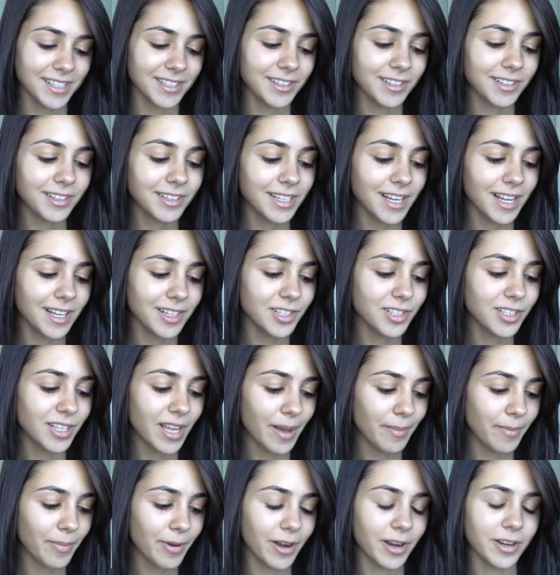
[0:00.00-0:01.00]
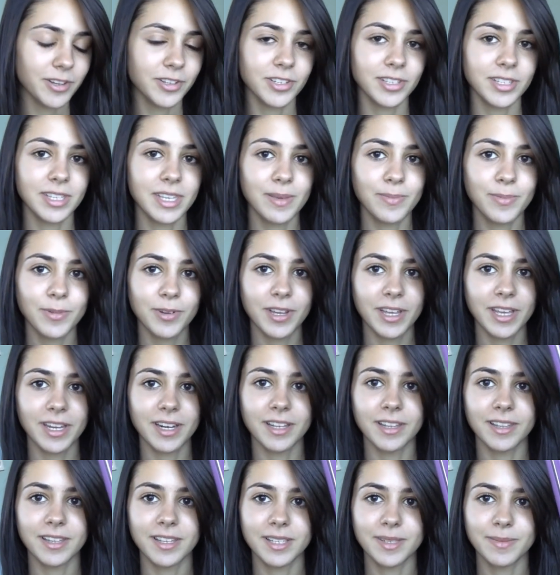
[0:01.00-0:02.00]
So don't touch that part. Just keep your hand
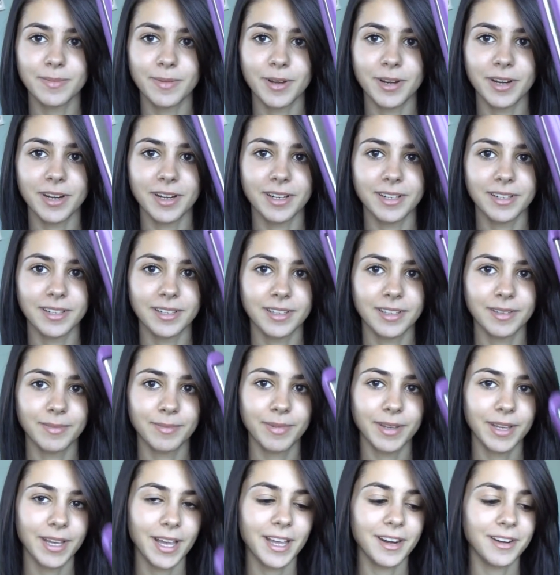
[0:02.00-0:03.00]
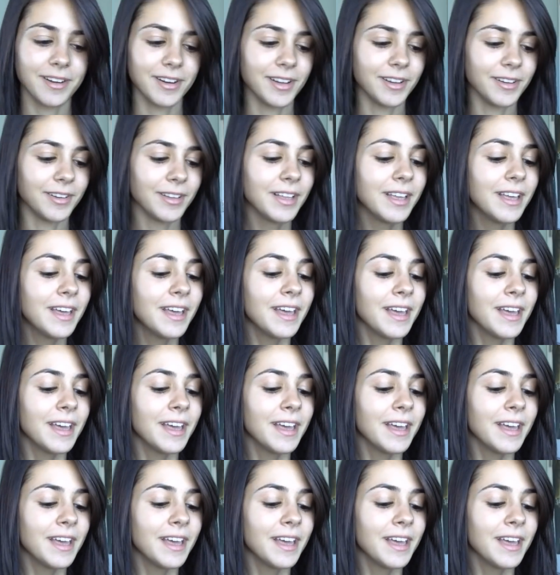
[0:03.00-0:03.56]
on this part. But I don't know.